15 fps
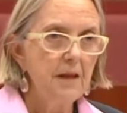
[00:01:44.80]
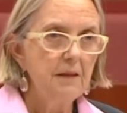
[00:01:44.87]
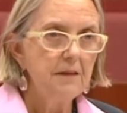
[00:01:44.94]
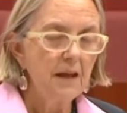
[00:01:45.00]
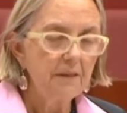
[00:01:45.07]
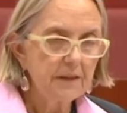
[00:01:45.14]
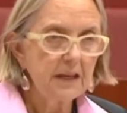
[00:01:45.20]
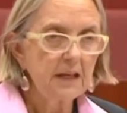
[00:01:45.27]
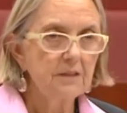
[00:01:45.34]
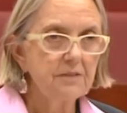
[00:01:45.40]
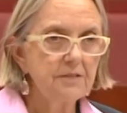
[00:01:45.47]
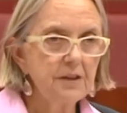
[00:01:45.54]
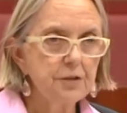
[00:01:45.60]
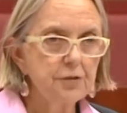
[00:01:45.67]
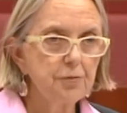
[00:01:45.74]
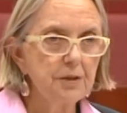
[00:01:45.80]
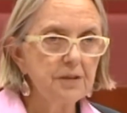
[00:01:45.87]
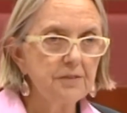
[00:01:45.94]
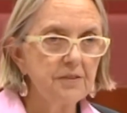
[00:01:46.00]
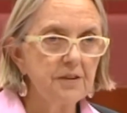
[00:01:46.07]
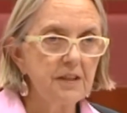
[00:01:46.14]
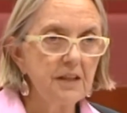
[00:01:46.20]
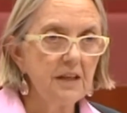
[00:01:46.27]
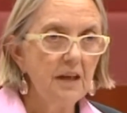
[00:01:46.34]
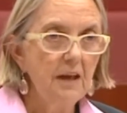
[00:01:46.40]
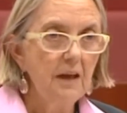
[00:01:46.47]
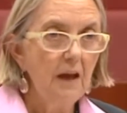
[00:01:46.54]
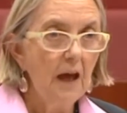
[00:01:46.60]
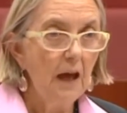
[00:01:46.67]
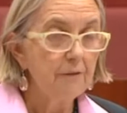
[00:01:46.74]
Now, the constituency
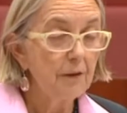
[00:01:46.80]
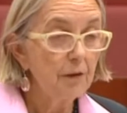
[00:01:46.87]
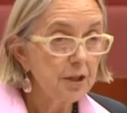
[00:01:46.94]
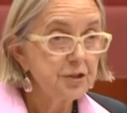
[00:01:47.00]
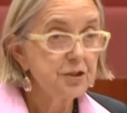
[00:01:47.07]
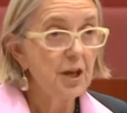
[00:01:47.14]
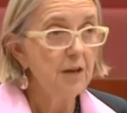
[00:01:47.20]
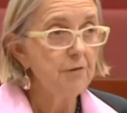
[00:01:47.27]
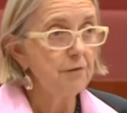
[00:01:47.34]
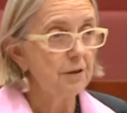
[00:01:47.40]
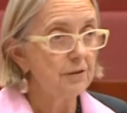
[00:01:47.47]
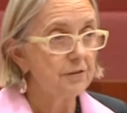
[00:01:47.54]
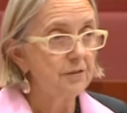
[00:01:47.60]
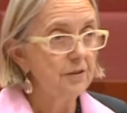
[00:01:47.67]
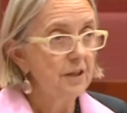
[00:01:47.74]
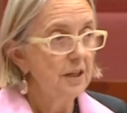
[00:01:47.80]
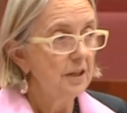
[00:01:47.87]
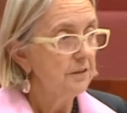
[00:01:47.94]
are very generous